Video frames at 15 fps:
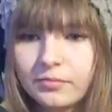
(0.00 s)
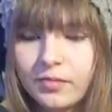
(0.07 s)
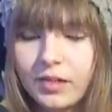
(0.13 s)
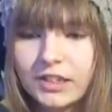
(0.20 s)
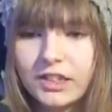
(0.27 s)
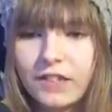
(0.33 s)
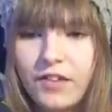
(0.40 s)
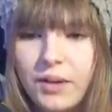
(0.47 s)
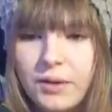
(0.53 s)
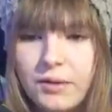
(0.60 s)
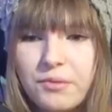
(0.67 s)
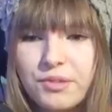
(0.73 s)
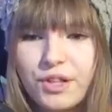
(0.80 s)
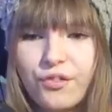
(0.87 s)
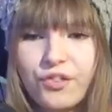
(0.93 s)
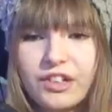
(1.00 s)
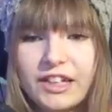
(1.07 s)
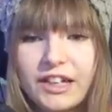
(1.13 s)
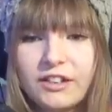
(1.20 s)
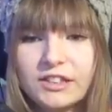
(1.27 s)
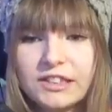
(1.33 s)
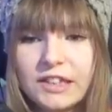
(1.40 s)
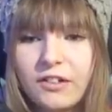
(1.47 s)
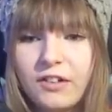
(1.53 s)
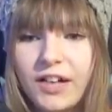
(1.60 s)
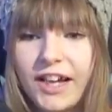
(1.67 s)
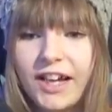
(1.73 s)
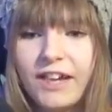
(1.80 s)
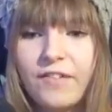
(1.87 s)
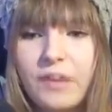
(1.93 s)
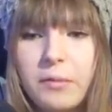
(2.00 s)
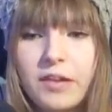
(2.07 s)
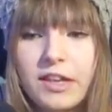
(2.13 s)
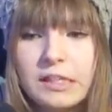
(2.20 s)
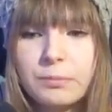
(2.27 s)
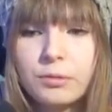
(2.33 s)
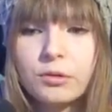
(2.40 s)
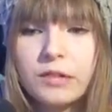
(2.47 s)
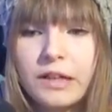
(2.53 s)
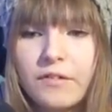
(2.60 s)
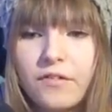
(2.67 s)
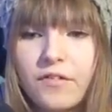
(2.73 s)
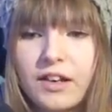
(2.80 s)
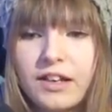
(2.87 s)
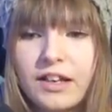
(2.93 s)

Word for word: Because I think there was nothing else down there. I think we explored everything